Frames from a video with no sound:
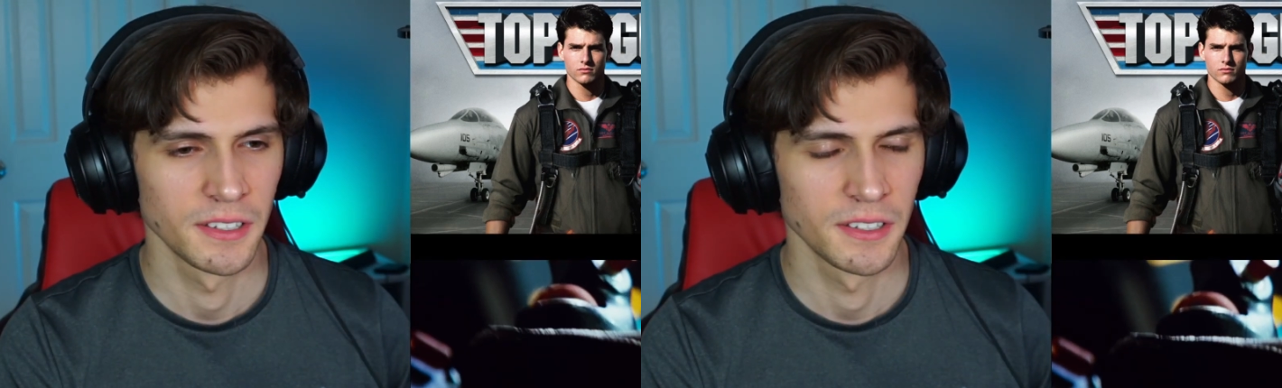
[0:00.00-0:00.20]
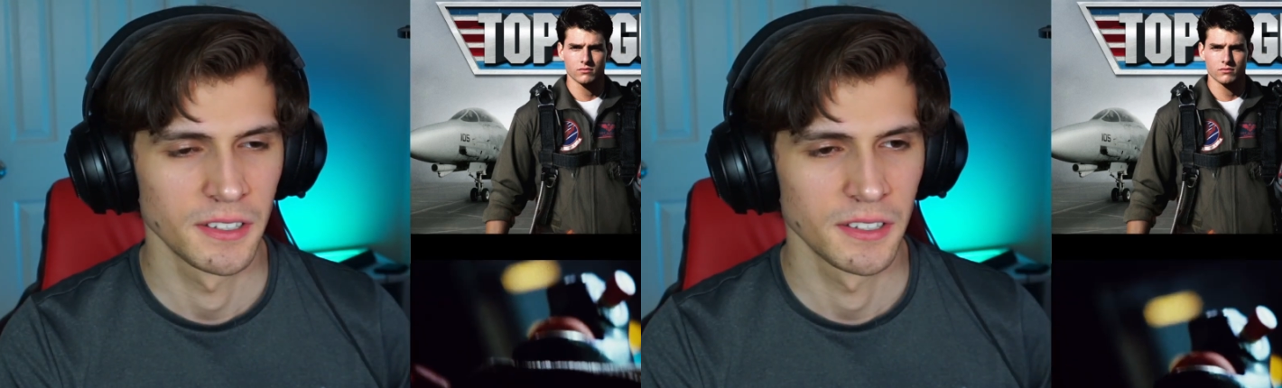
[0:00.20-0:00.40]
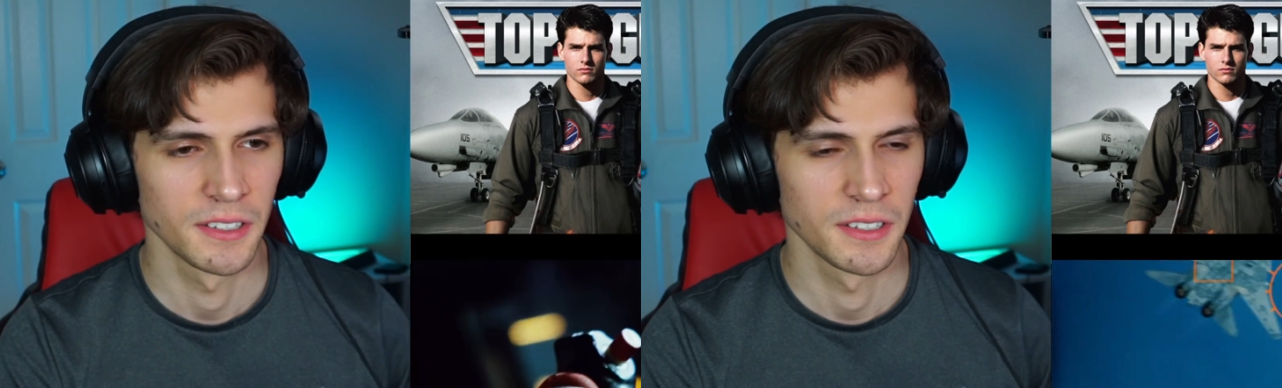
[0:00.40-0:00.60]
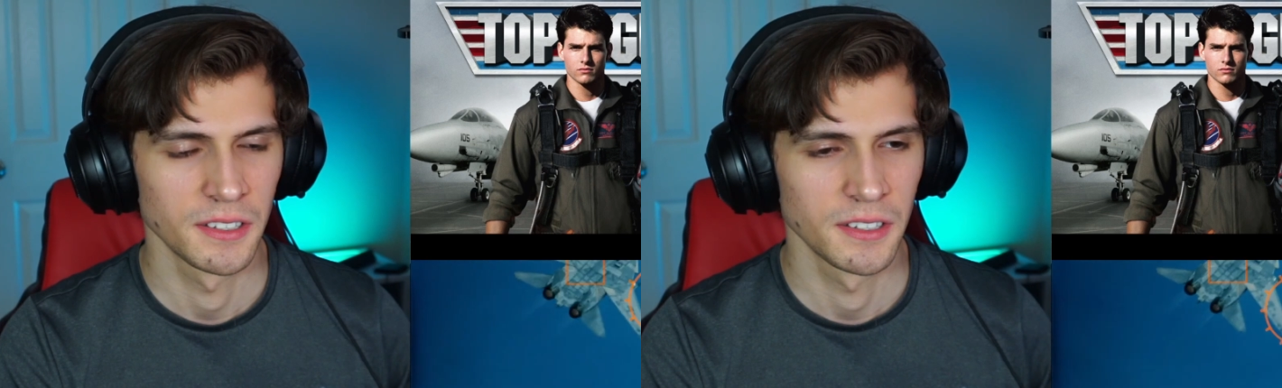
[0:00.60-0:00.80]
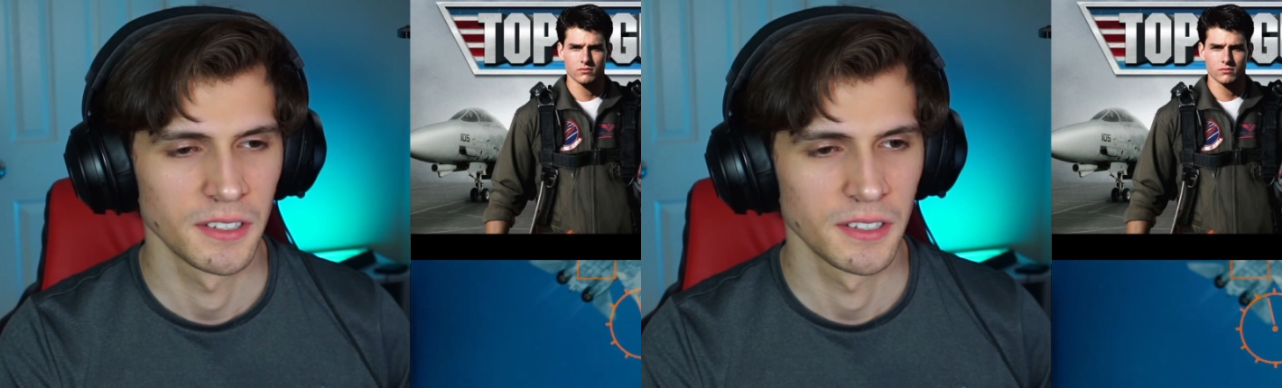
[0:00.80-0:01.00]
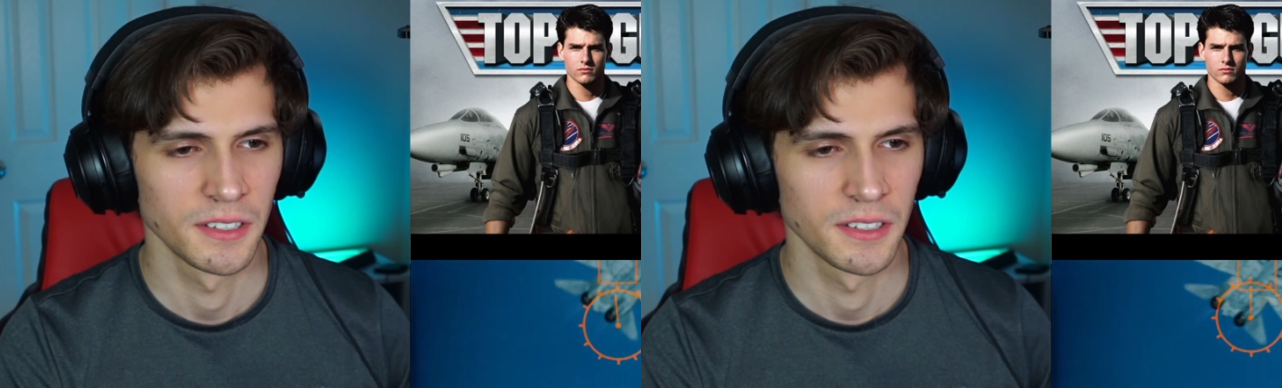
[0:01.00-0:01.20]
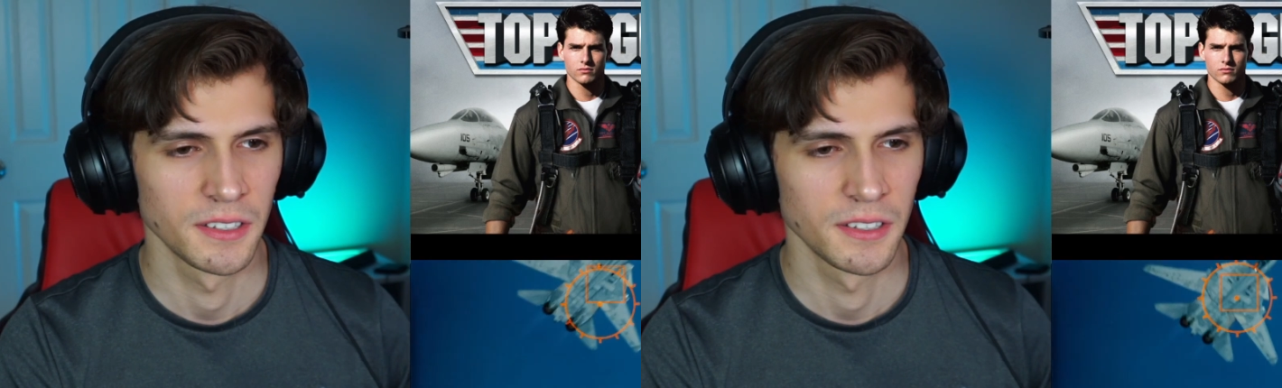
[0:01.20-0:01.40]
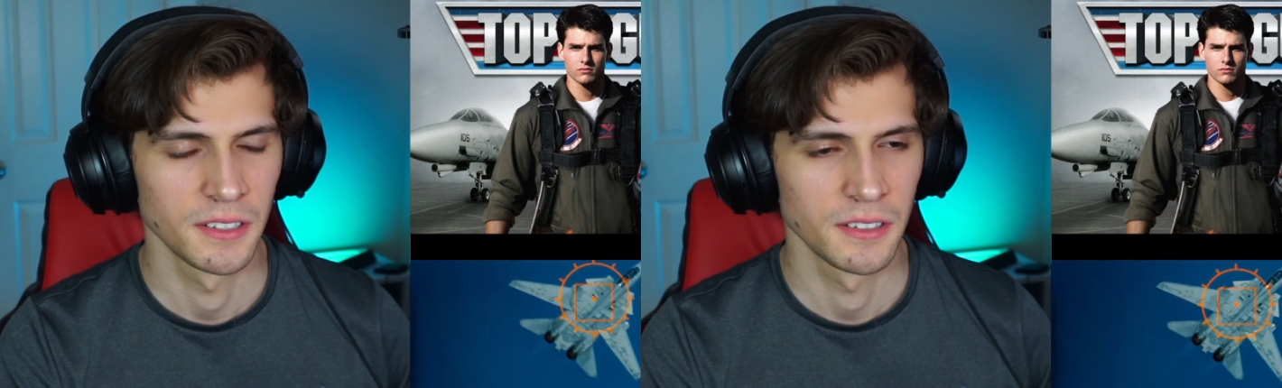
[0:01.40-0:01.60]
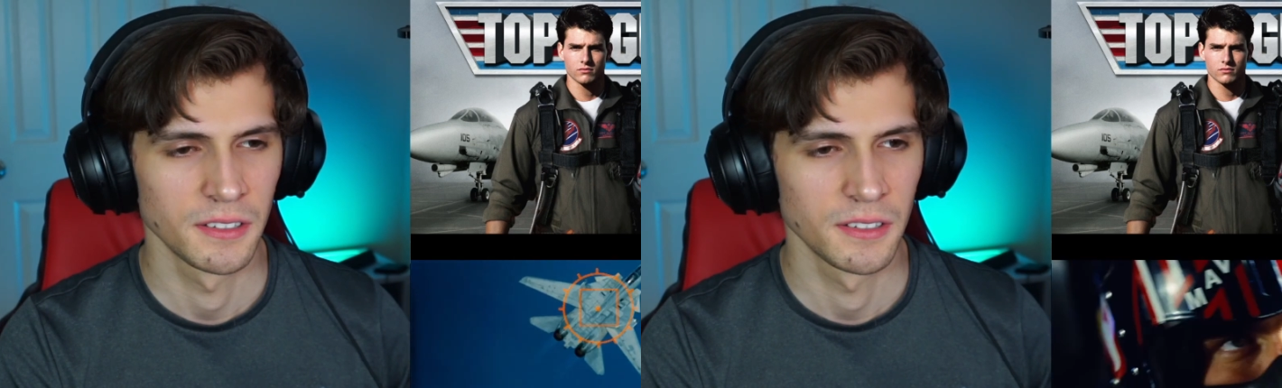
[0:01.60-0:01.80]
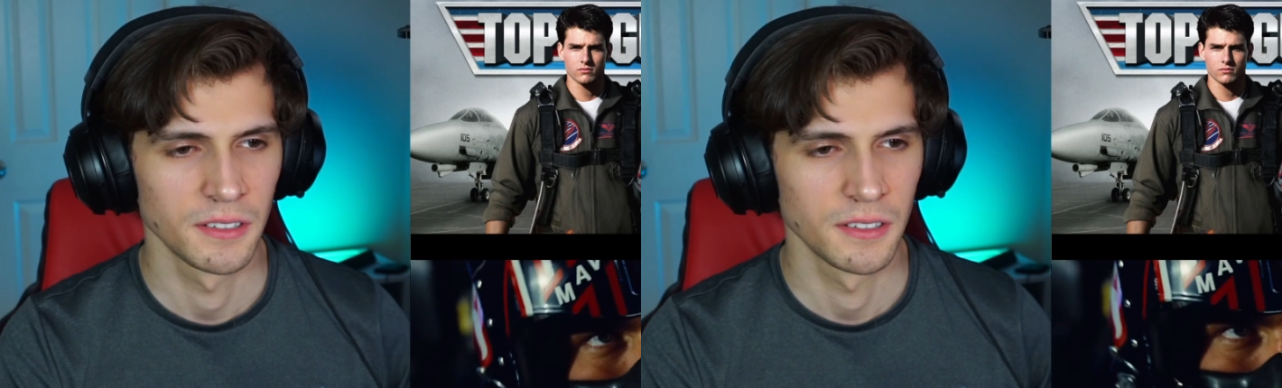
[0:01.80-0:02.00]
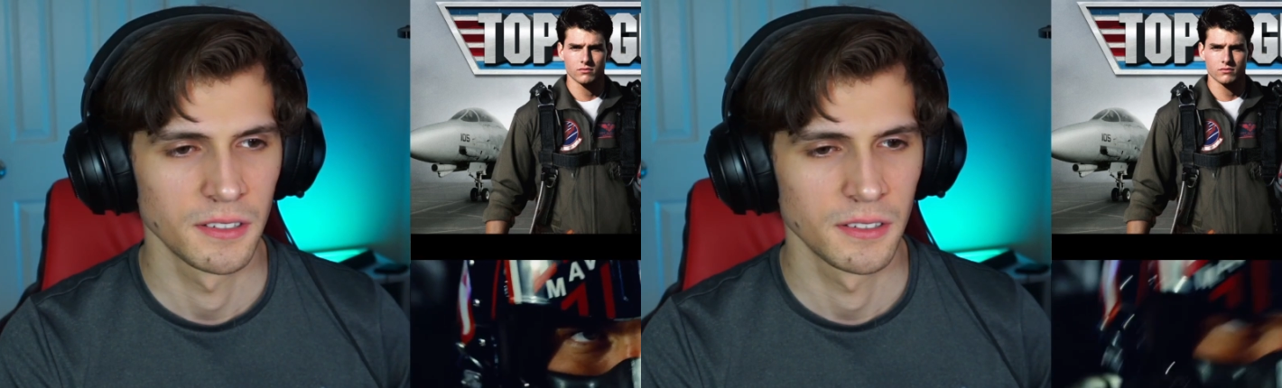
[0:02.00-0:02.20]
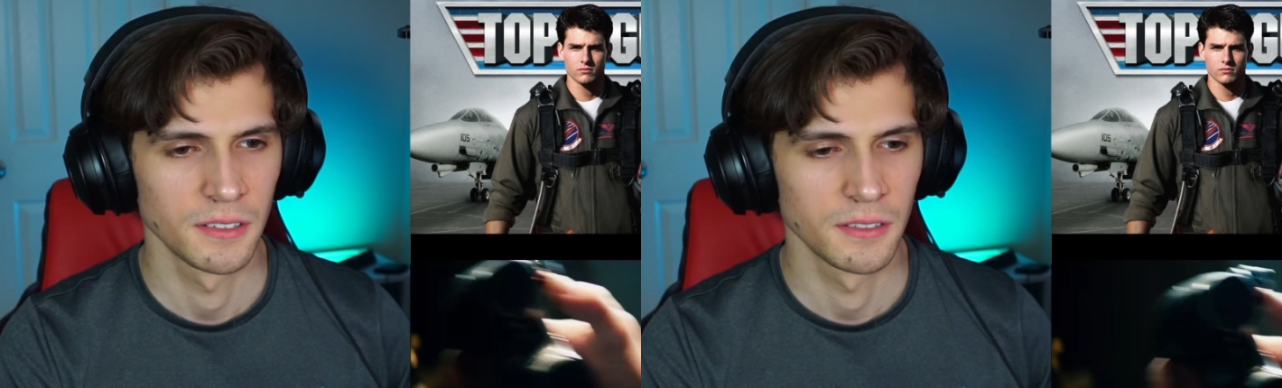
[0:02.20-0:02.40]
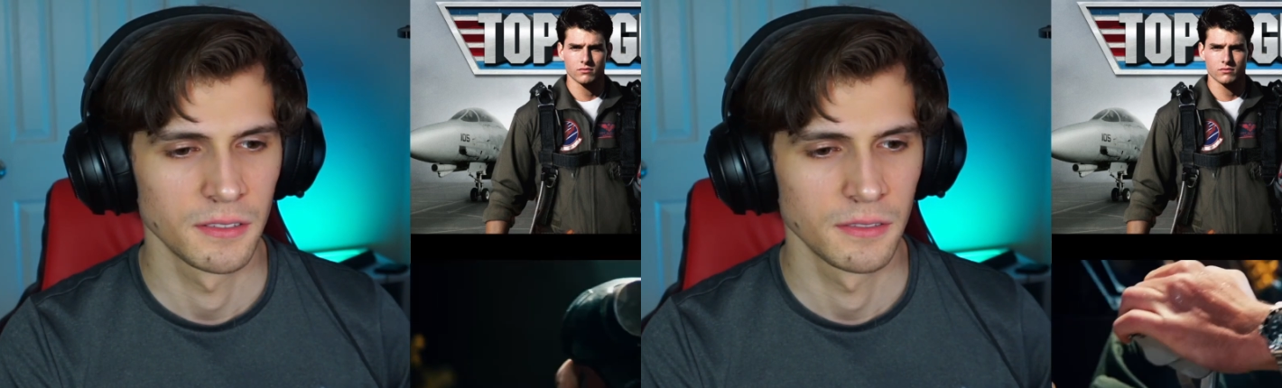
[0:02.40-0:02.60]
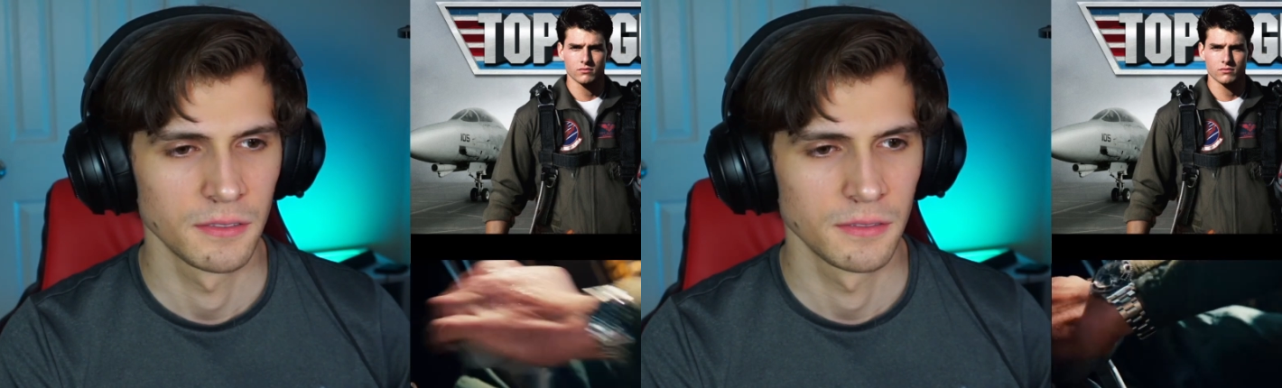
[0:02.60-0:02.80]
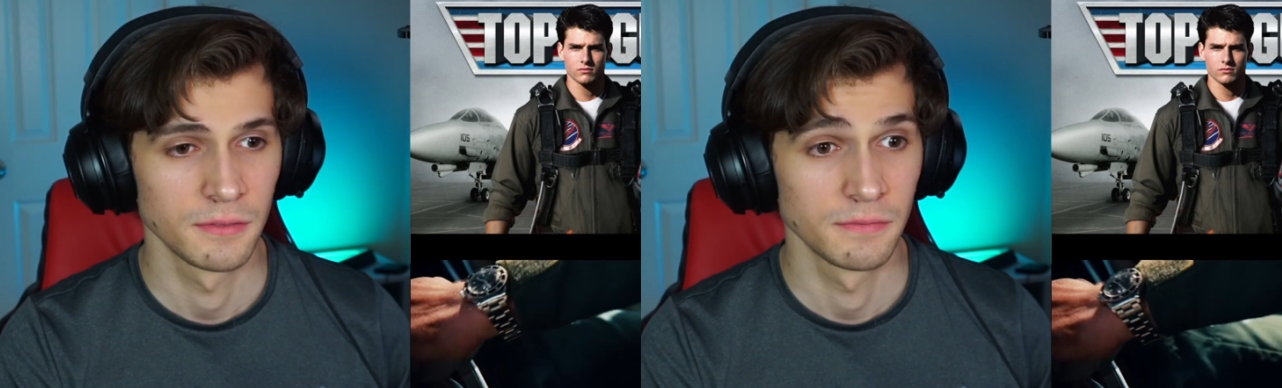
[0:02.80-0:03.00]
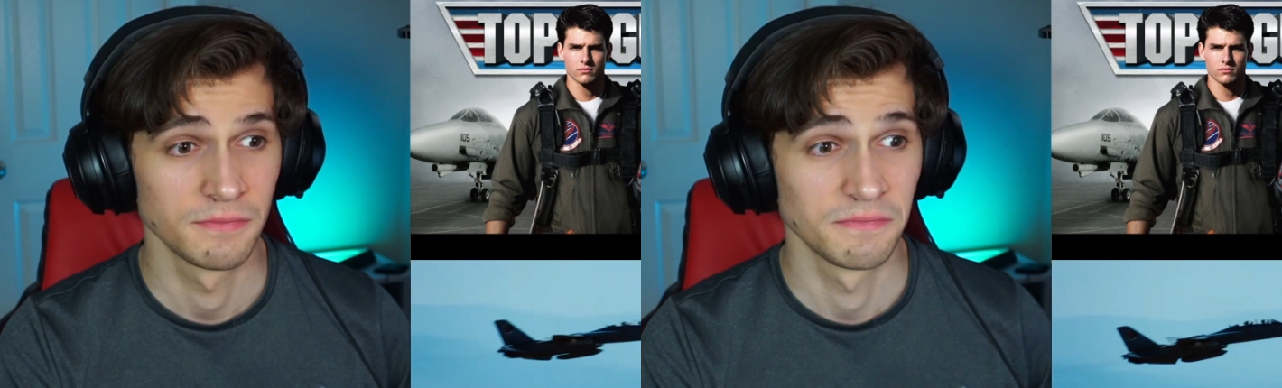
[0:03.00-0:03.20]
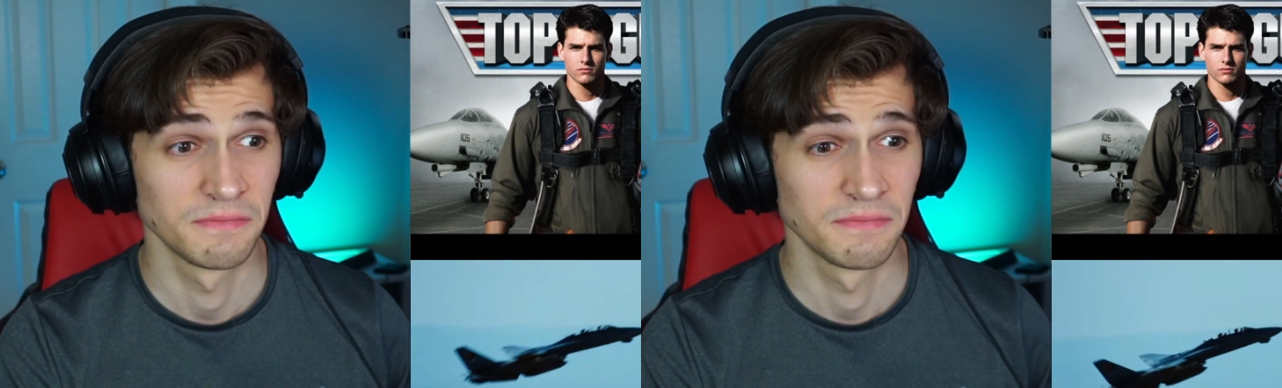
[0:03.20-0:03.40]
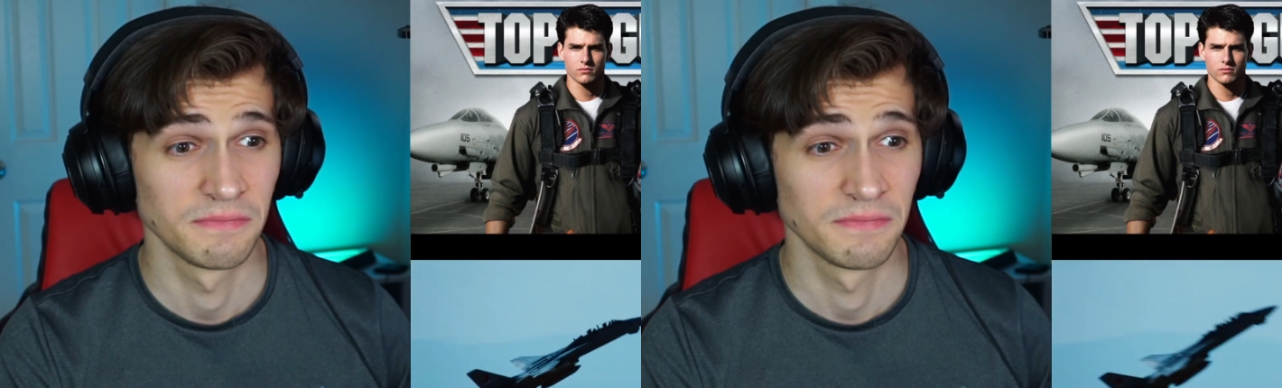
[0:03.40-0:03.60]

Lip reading: Nothing is said.